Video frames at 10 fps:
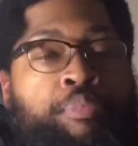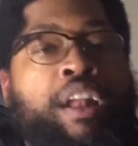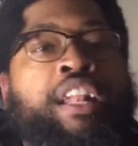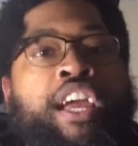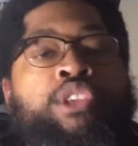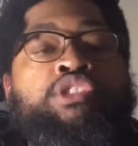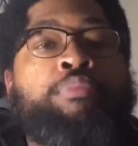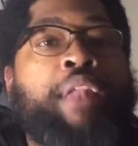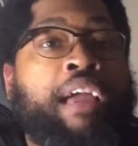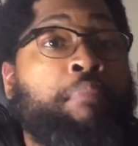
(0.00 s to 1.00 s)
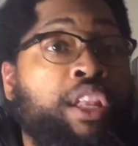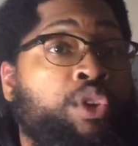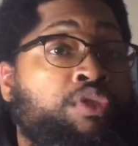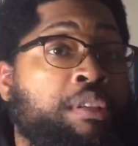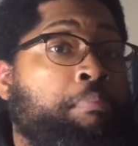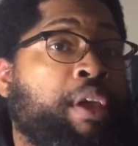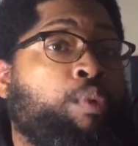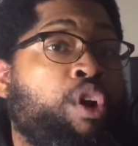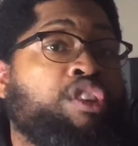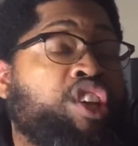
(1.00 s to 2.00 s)
You're probably not used to black men using
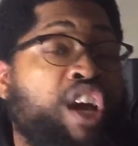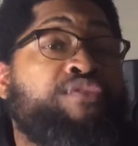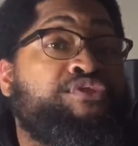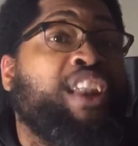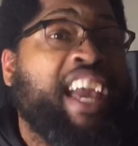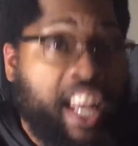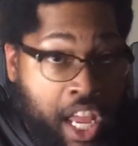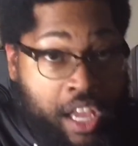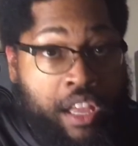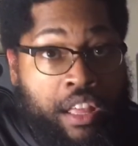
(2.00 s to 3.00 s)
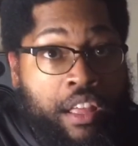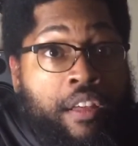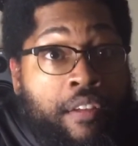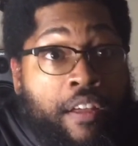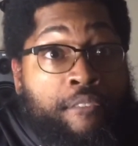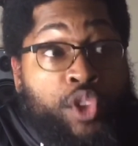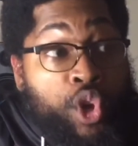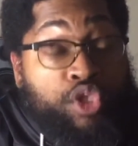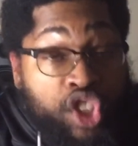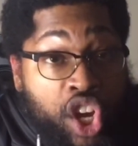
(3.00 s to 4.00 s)
big words. Conflating.
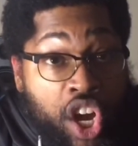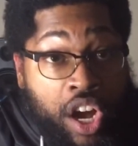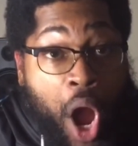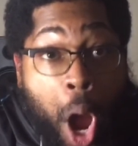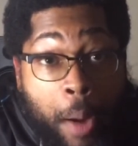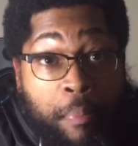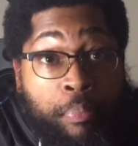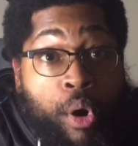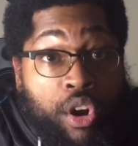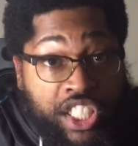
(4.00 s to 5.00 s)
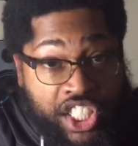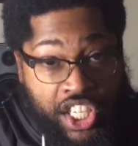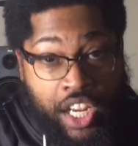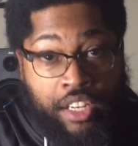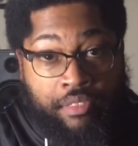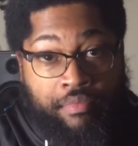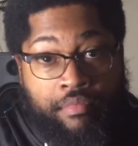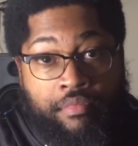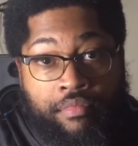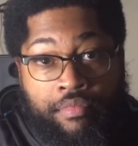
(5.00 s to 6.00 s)
You took abortion,
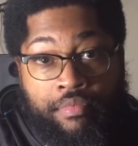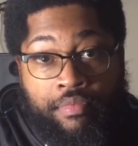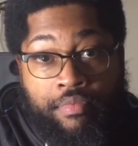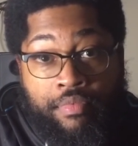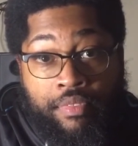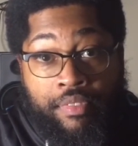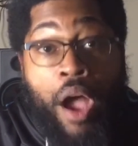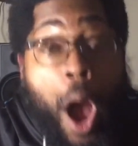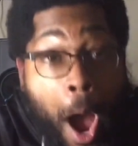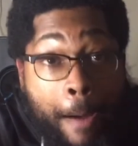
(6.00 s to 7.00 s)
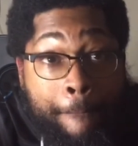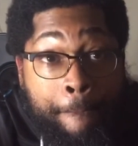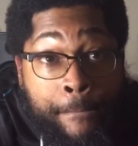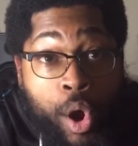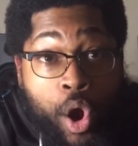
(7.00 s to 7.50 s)
and